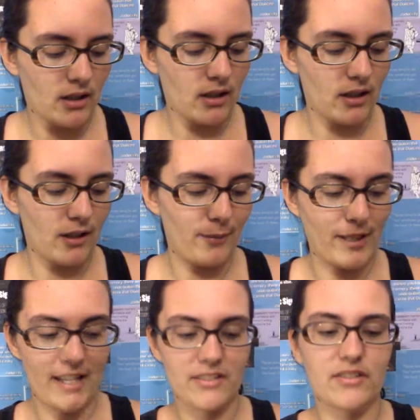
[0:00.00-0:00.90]
And
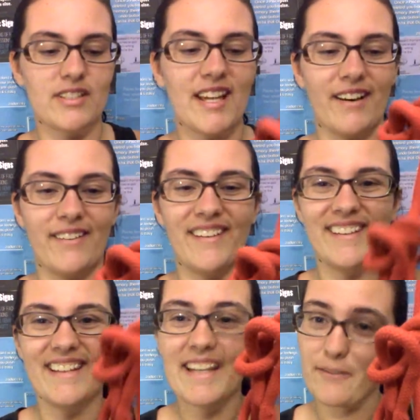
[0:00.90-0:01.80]
as you can tell
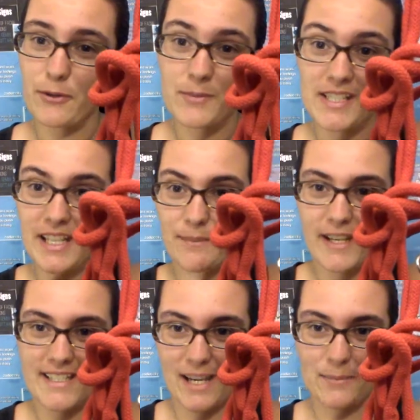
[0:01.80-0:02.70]
from sitting in my
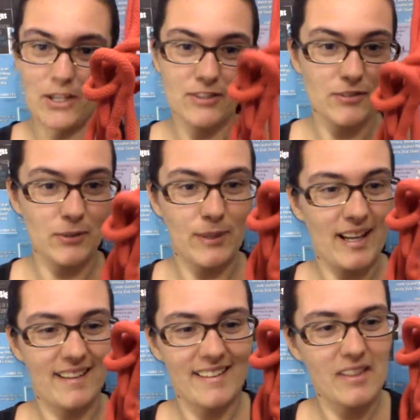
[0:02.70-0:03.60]
tack box for a
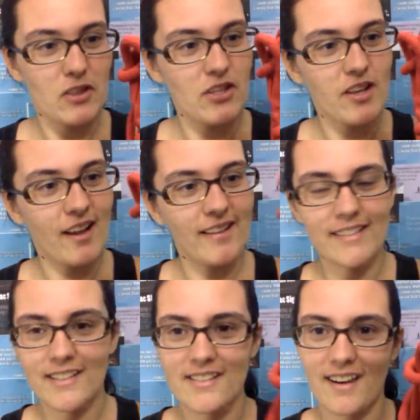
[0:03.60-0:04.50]
while, the knot
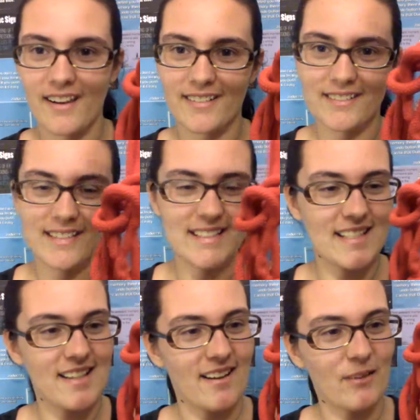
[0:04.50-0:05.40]
did not
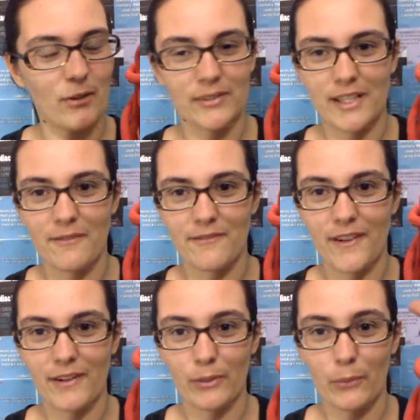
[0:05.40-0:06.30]
hold up
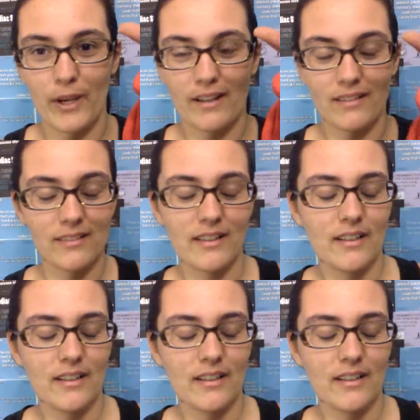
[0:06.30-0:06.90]
very well.